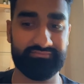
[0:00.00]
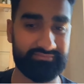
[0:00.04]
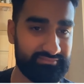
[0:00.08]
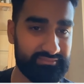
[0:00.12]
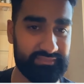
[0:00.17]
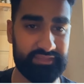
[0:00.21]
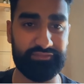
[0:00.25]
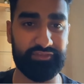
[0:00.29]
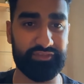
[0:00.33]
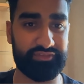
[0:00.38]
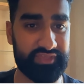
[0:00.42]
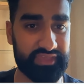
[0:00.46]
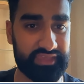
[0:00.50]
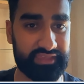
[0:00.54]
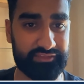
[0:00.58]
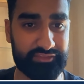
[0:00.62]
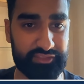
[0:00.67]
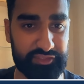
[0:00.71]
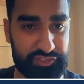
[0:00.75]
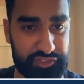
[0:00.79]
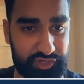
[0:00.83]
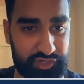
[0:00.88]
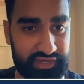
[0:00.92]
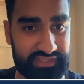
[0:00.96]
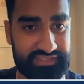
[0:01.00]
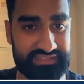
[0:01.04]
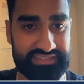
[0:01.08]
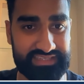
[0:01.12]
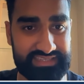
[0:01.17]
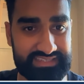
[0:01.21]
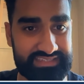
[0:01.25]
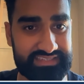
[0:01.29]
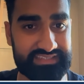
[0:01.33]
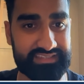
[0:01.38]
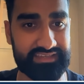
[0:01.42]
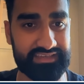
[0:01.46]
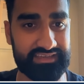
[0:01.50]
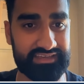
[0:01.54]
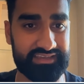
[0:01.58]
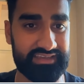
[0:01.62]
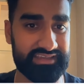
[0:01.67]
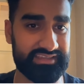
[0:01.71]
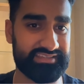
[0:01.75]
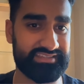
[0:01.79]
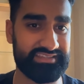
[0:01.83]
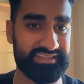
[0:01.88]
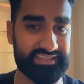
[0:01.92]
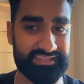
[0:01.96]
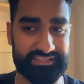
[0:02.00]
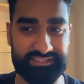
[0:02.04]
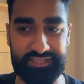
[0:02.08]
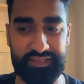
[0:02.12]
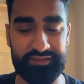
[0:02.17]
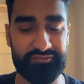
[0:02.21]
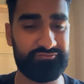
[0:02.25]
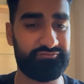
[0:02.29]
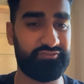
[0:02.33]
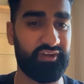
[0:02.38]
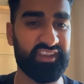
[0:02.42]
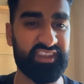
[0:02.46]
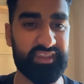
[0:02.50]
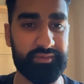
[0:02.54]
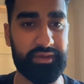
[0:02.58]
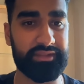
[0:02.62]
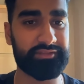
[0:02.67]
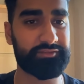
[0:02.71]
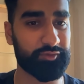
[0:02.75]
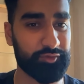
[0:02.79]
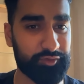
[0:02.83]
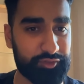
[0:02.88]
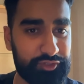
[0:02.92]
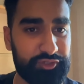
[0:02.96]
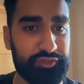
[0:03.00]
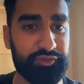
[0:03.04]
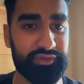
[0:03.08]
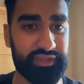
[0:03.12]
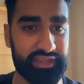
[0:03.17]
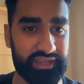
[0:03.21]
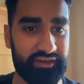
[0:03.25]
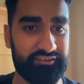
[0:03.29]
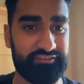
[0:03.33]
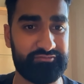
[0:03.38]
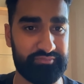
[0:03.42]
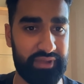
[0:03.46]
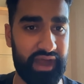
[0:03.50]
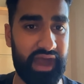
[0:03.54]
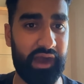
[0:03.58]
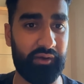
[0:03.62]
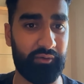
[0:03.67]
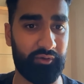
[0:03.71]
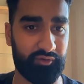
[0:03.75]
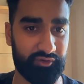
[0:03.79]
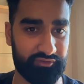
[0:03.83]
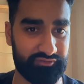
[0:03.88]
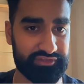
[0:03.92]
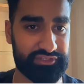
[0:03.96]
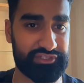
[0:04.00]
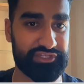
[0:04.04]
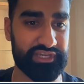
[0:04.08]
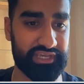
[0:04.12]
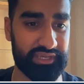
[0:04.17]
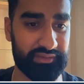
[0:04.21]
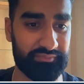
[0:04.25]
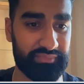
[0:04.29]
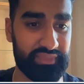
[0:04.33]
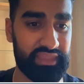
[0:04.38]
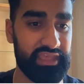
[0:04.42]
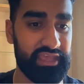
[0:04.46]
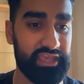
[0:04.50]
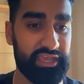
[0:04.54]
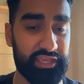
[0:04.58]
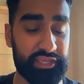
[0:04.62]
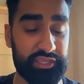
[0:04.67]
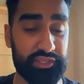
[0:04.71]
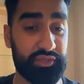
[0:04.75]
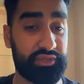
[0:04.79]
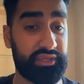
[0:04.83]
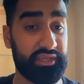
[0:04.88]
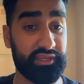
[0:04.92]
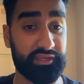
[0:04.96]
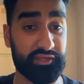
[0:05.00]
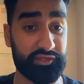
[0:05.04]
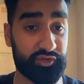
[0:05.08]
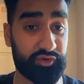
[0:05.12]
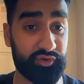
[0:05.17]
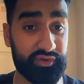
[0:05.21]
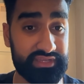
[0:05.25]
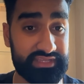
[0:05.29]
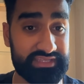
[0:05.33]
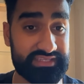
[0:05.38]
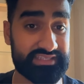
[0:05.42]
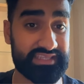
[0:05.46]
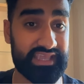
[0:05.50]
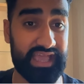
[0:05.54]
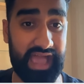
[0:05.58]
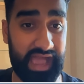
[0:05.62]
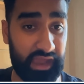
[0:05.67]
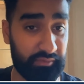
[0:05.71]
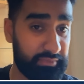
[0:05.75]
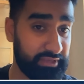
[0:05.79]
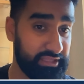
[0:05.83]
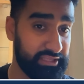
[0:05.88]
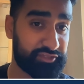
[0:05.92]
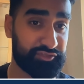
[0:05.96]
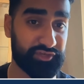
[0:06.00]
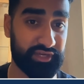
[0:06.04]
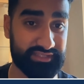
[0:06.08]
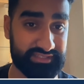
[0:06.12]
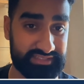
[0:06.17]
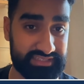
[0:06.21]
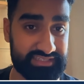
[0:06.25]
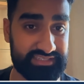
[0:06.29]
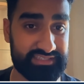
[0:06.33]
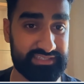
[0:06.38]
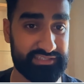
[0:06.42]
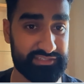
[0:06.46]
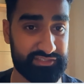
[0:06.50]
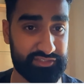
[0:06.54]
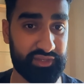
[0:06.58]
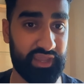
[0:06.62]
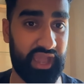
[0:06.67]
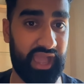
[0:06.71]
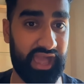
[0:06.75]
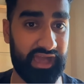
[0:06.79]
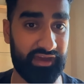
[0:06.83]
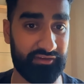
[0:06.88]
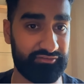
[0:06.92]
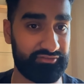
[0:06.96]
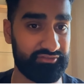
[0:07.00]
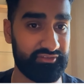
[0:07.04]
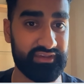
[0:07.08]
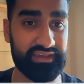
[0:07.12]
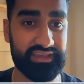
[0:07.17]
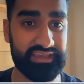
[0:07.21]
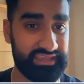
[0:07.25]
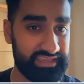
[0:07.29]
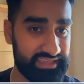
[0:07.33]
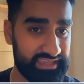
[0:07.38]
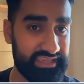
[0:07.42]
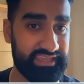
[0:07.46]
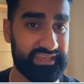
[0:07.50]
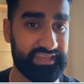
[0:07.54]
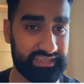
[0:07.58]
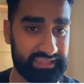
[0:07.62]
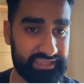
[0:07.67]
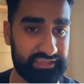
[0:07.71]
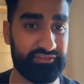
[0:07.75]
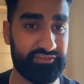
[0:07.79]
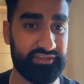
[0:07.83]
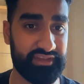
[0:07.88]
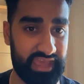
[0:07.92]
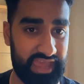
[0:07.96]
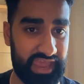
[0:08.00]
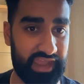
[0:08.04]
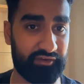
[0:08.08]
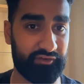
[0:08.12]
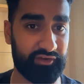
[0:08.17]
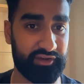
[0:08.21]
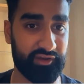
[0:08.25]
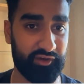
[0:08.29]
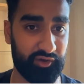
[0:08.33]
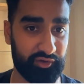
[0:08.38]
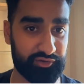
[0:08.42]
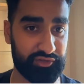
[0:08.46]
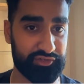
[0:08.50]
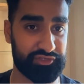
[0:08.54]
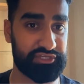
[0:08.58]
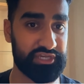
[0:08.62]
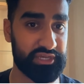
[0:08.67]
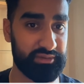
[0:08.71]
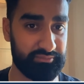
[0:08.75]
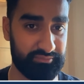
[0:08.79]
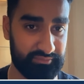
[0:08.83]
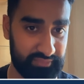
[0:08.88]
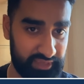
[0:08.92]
If you think the transistor is this fundamental unit of power of a chip, you can increase how many transistors you have in a given area on your chip,